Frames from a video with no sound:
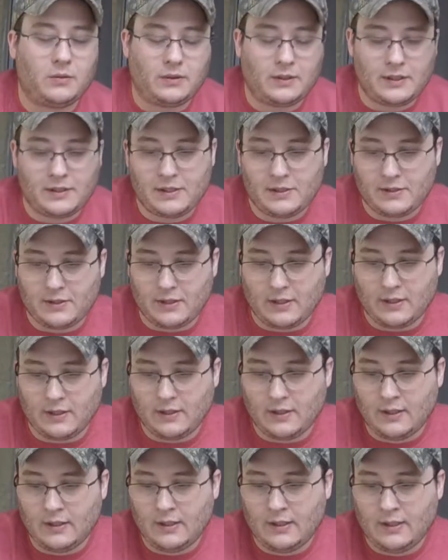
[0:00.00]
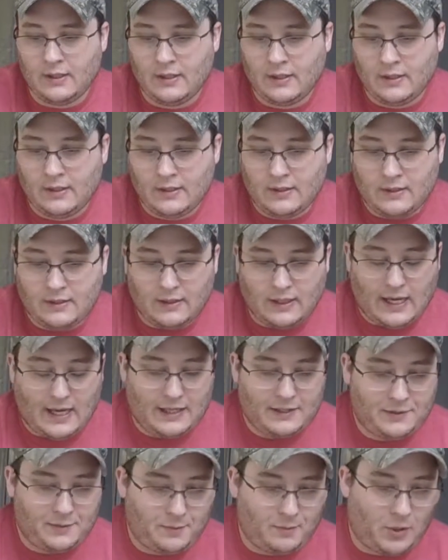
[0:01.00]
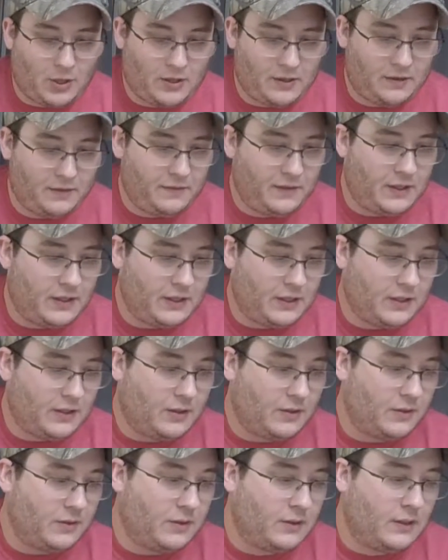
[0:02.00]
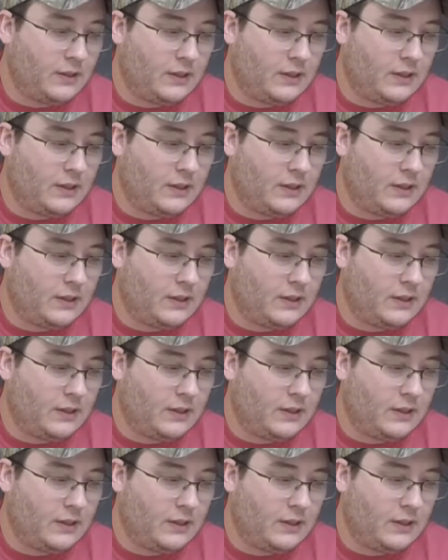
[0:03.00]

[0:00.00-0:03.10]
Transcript: This is the last part of the video.